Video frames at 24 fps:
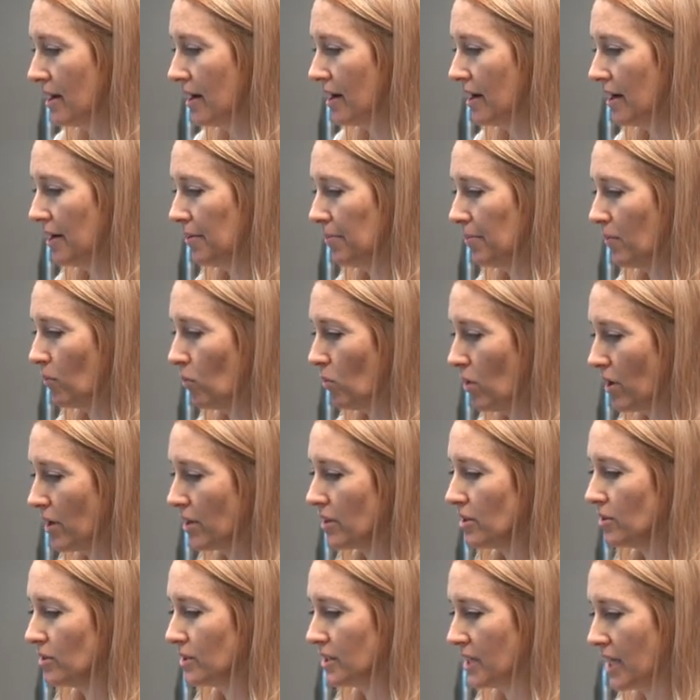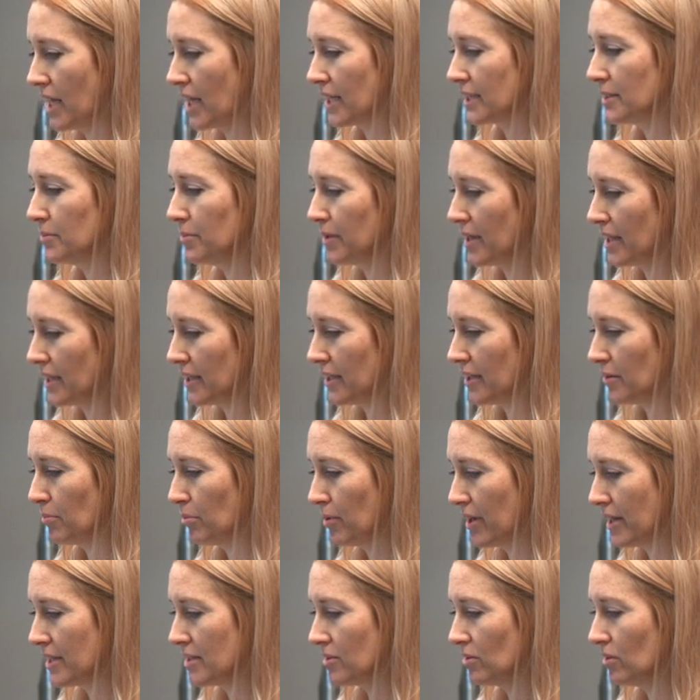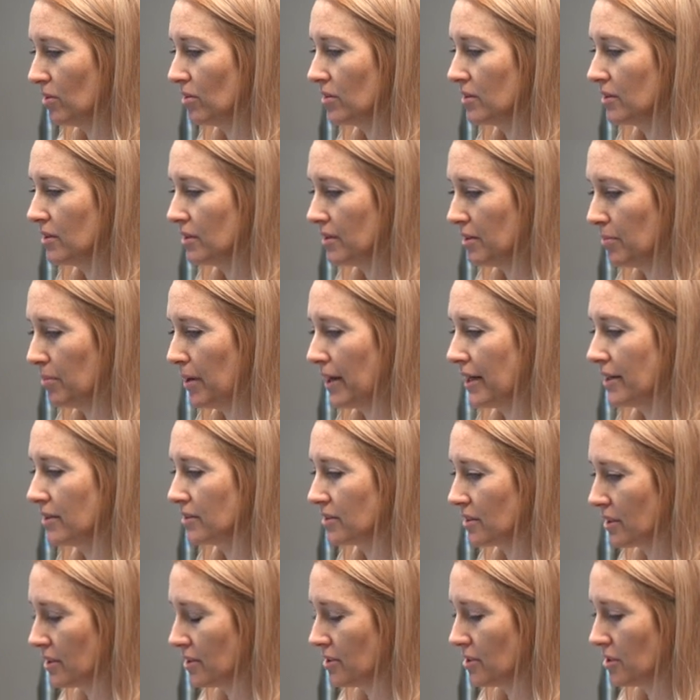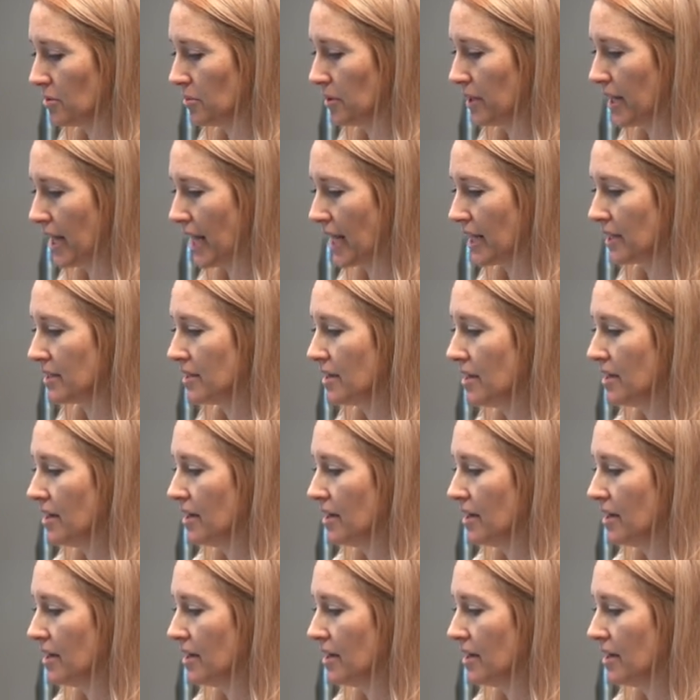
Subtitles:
one of those things being the appraisal, then the buyers can terminate,